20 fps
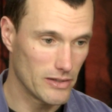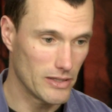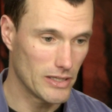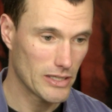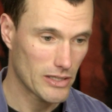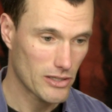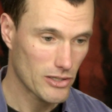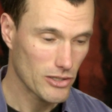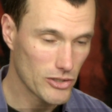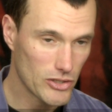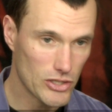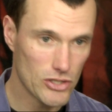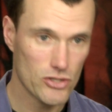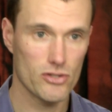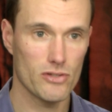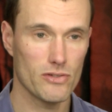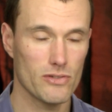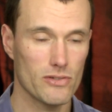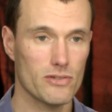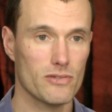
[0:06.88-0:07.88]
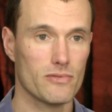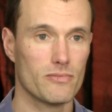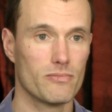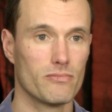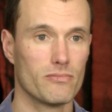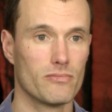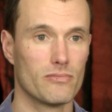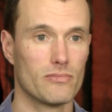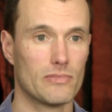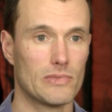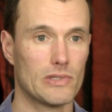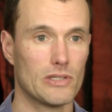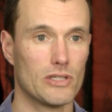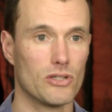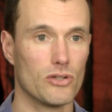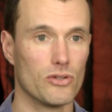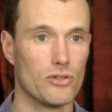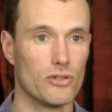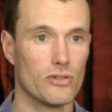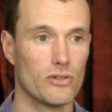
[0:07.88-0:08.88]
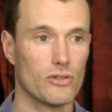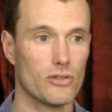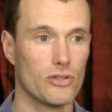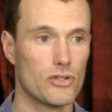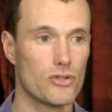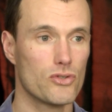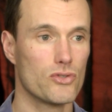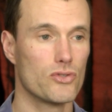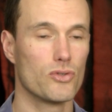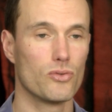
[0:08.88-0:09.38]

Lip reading: clinicians, clinicians